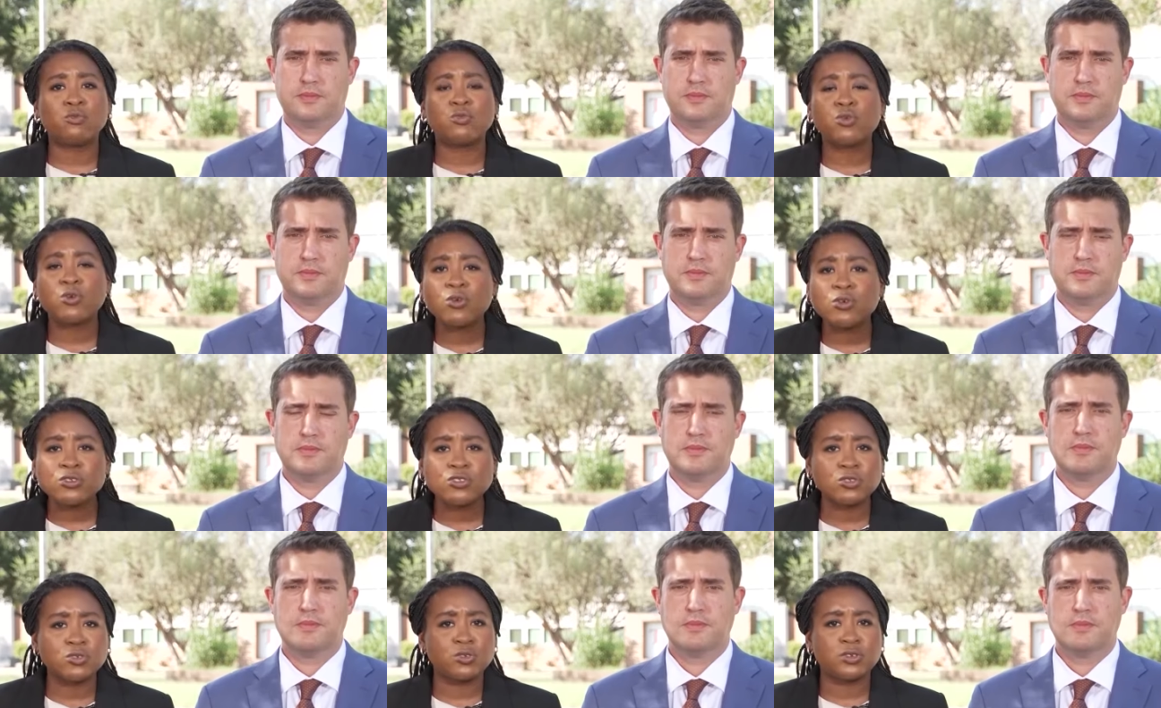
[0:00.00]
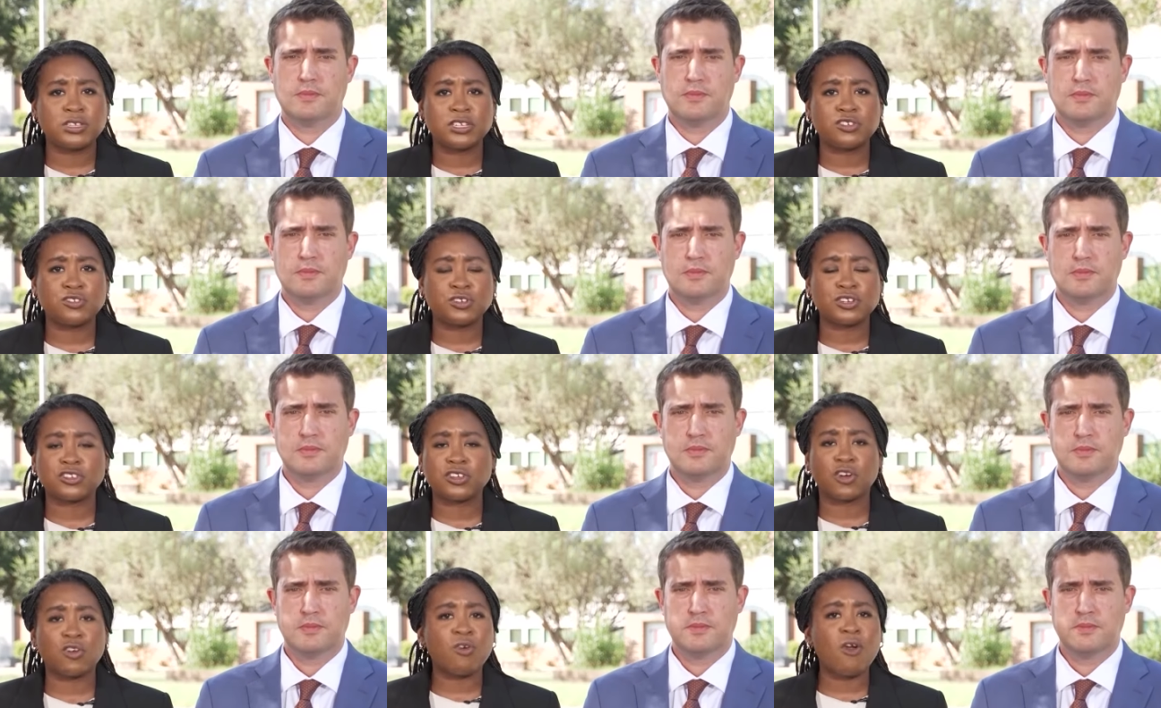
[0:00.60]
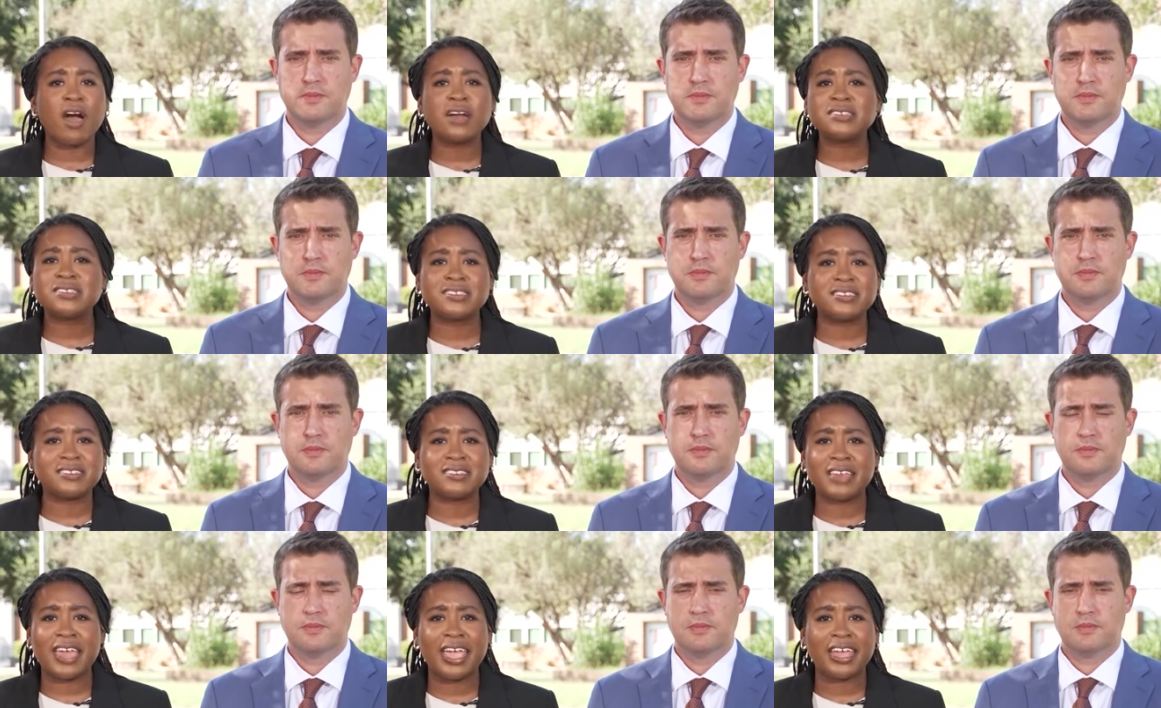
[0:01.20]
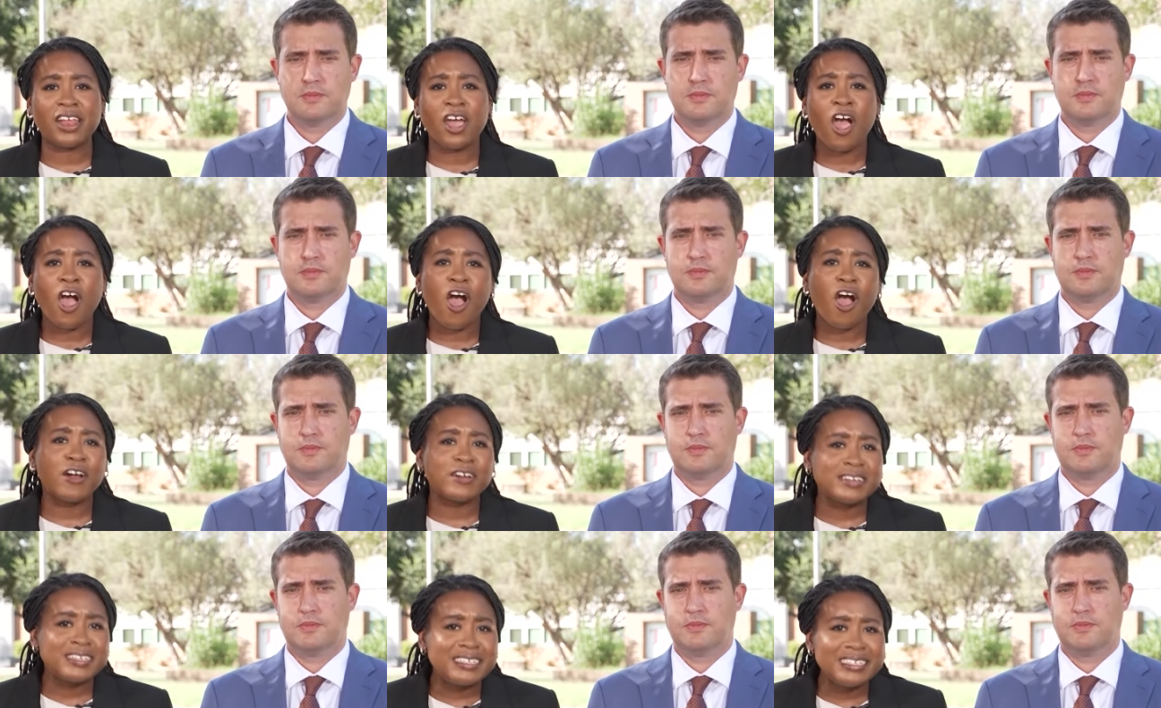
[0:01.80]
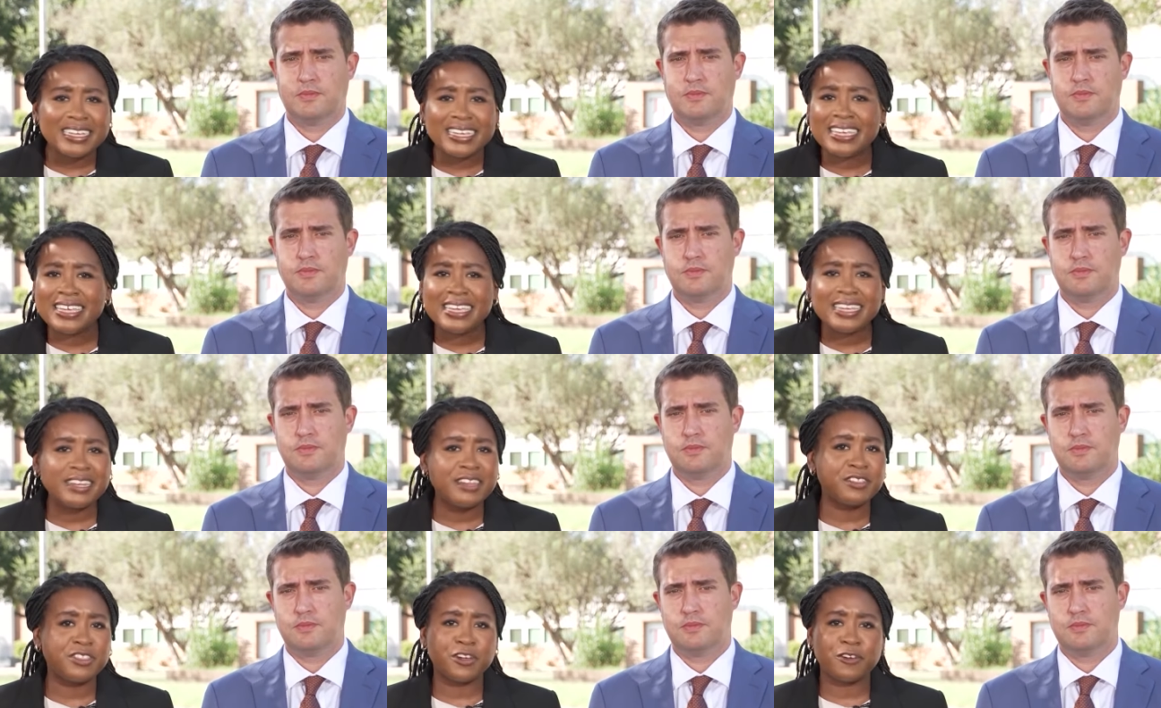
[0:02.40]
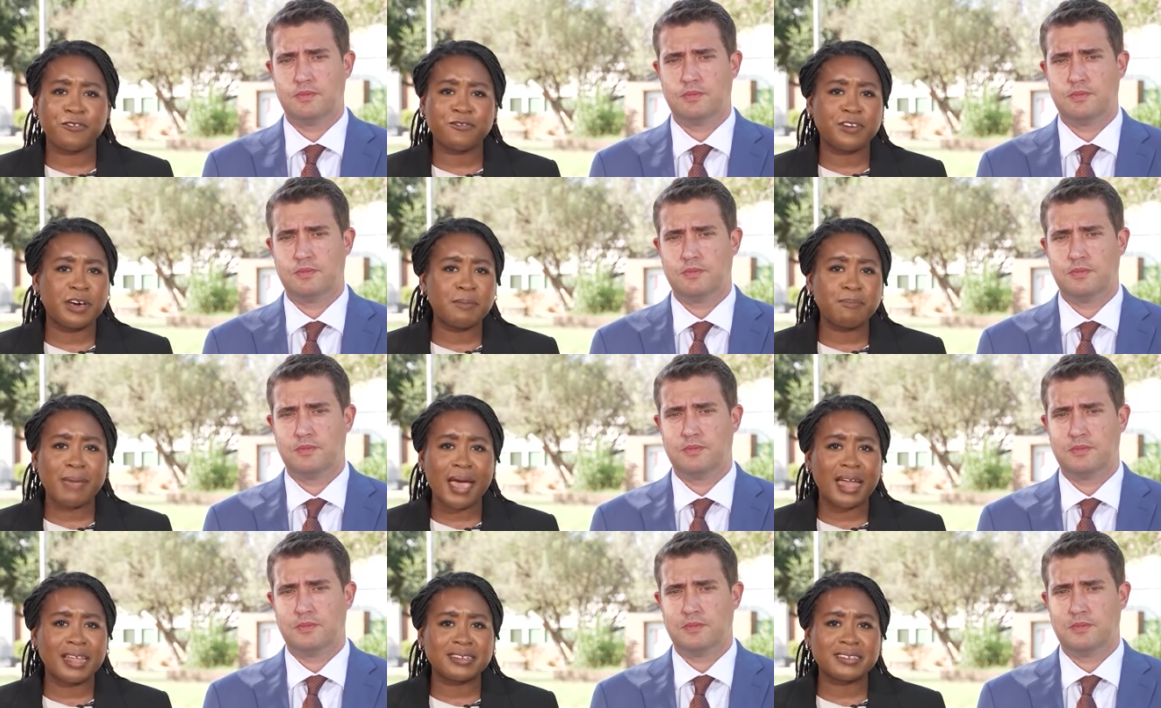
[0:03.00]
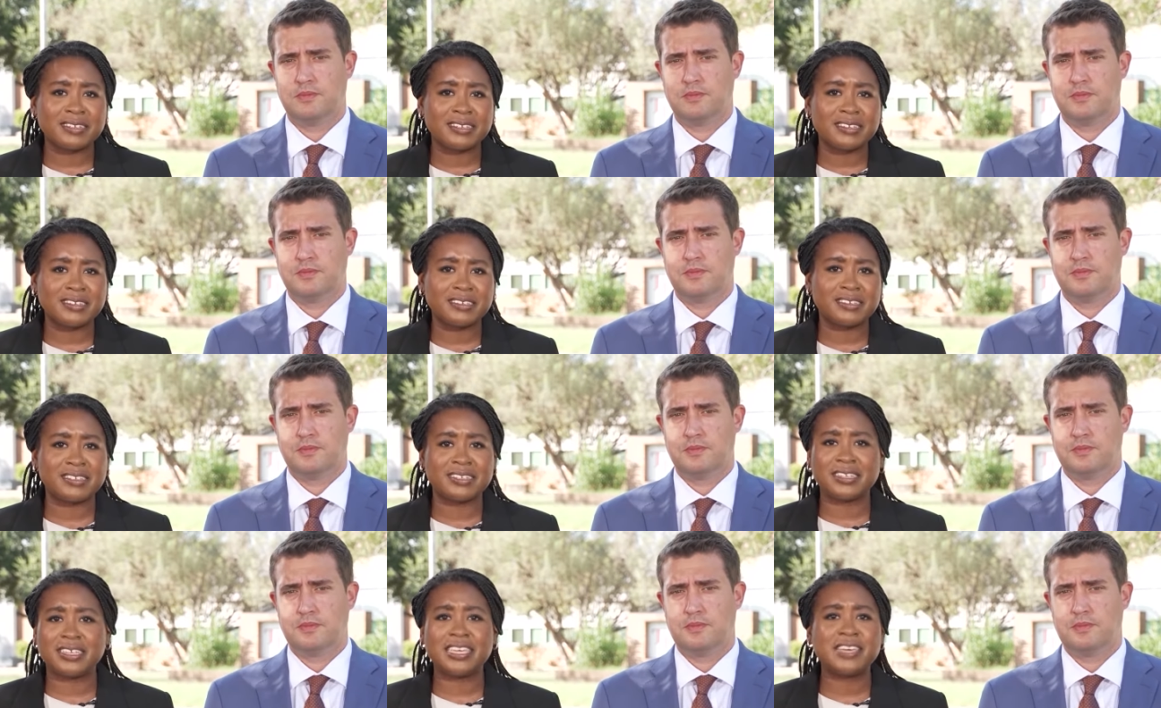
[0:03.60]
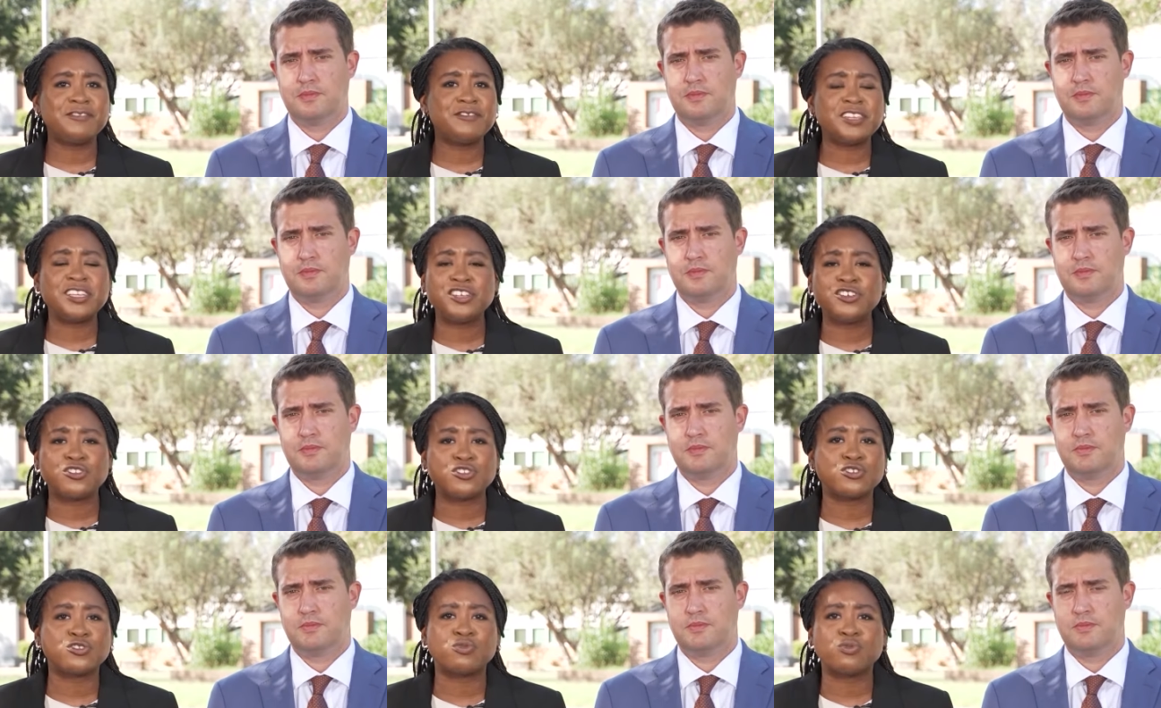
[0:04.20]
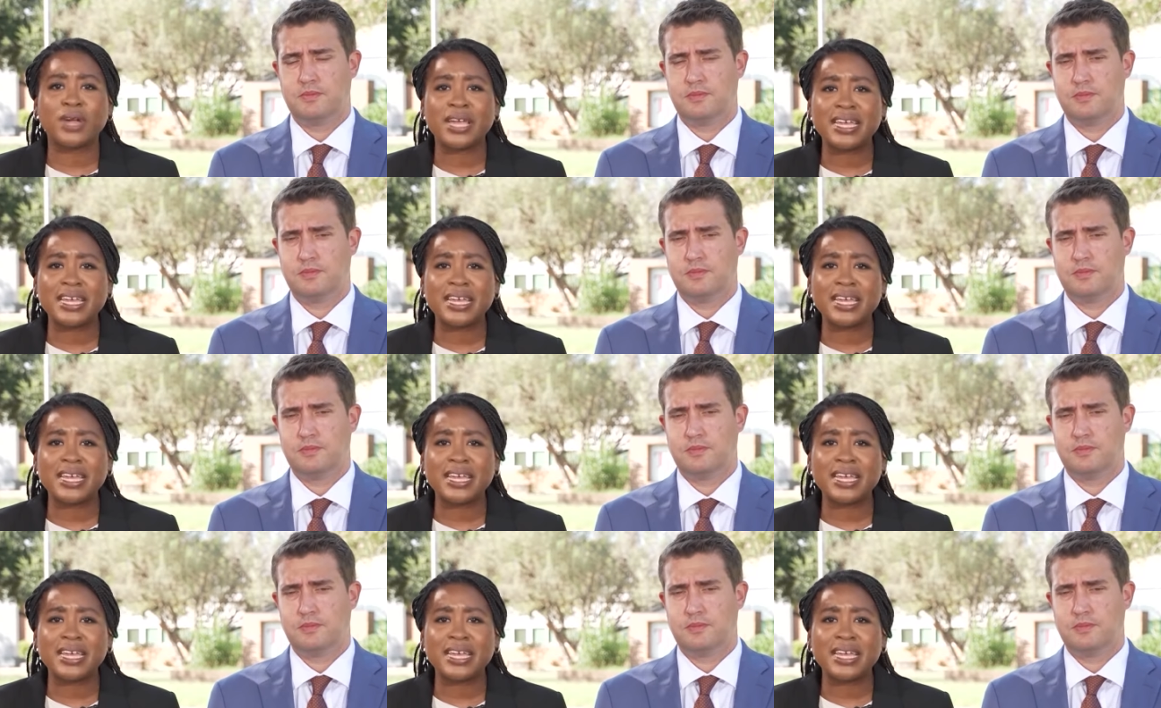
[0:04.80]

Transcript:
Speaker 1: and rural school districts across the state are digging into their fund balances to give teachers